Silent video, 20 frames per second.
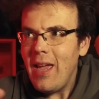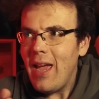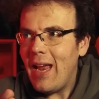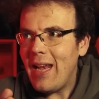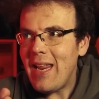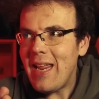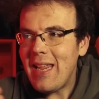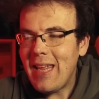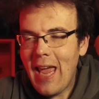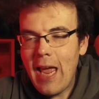and
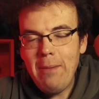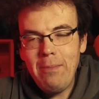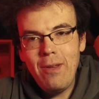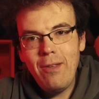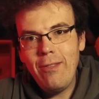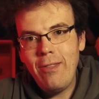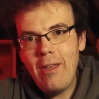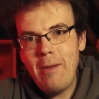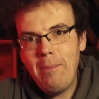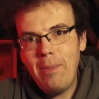he kept
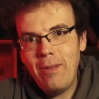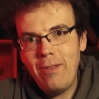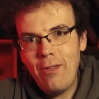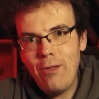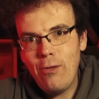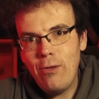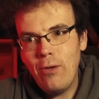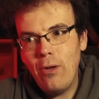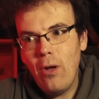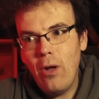his 3rd
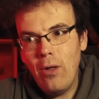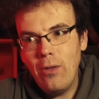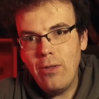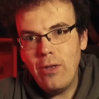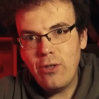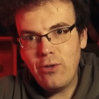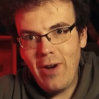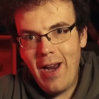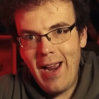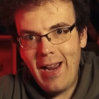position on the
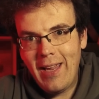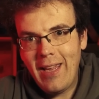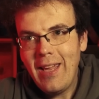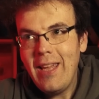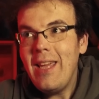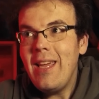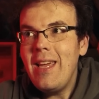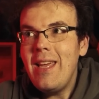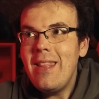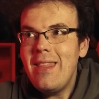track,
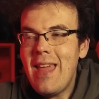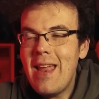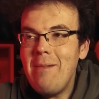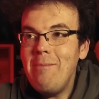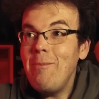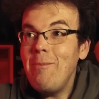then